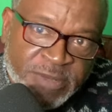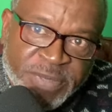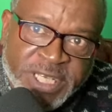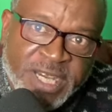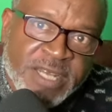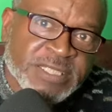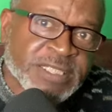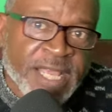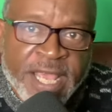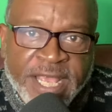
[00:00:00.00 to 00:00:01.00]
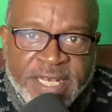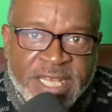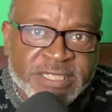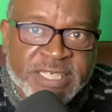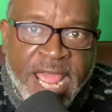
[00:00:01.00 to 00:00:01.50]
Because in
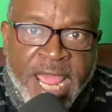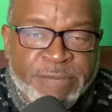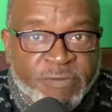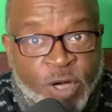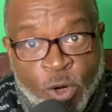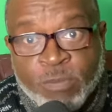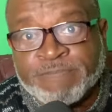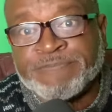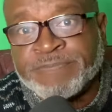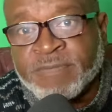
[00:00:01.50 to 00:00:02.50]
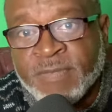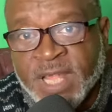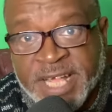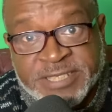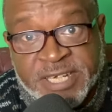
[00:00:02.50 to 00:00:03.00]
this game of hoop,
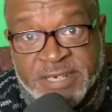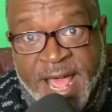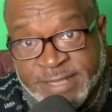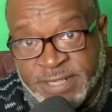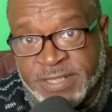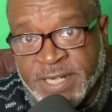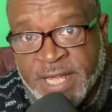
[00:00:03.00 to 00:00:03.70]
it's connected.